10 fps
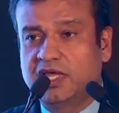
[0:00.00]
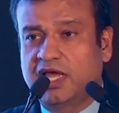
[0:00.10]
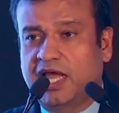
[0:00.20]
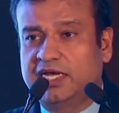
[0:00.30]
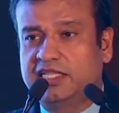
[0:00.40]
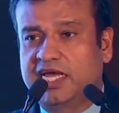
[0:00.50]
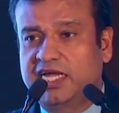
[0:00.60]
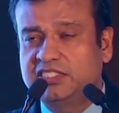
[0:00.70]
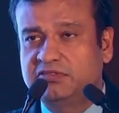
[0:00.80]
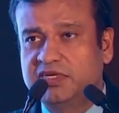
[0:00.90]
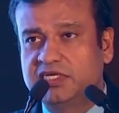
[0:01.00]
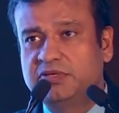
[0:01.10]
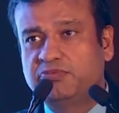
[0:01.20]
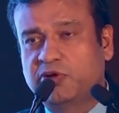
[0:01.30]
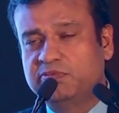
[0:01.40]
And that's where the
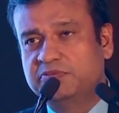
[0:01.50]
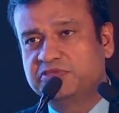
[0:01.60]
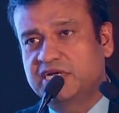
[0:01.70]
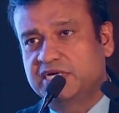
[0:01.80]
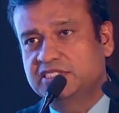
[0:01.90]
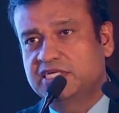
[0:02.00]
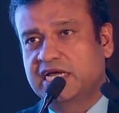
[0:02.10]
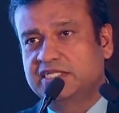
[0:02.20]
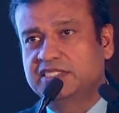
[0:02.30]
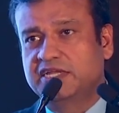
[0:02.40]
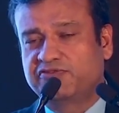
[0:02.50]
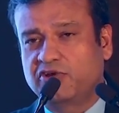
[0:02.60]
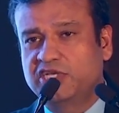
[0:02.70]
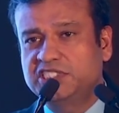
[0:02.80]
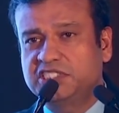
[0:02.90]
problem starts. As a
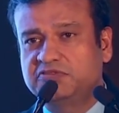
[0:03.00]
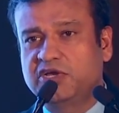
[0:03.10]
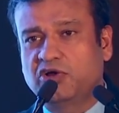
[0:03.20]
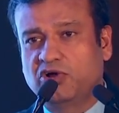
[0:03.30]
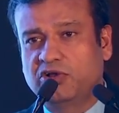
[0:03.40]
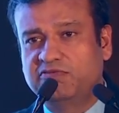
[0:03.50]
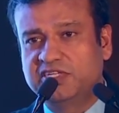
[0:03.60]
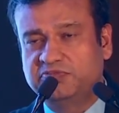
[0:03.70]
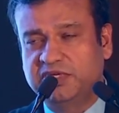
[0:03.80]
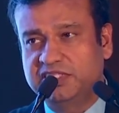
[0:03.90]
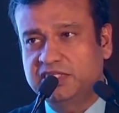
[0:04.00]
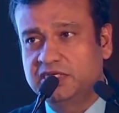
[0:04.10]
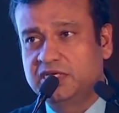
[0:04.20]
nephrologist, we are always busy.